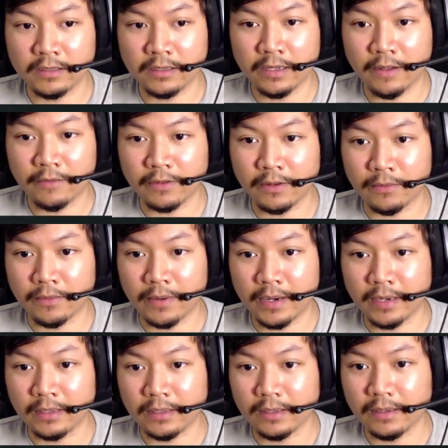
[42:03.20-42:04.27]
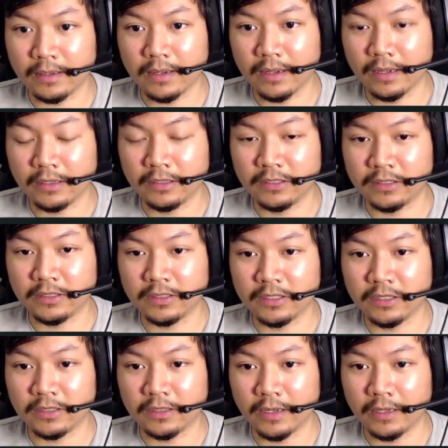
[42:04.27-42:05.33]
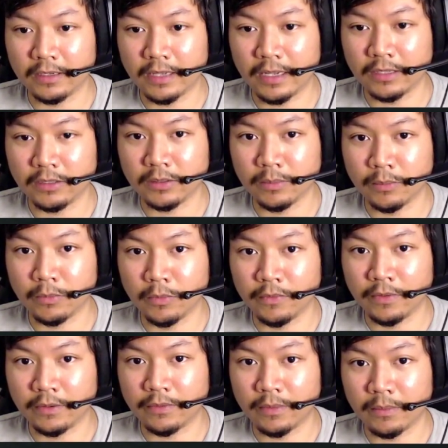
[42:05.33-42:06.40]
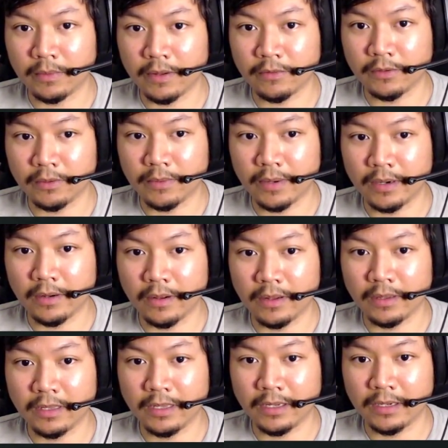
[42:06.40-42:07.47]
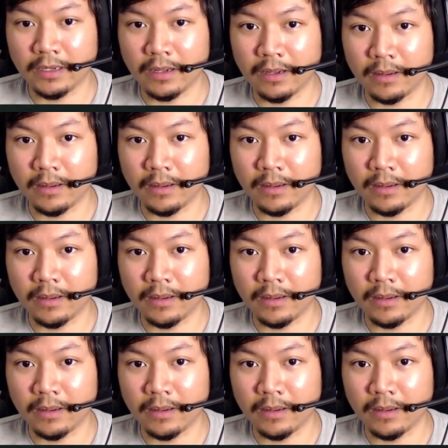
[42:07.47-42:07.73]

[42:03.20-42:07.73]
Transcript: left and right is just to indicate you're moving from left to right on the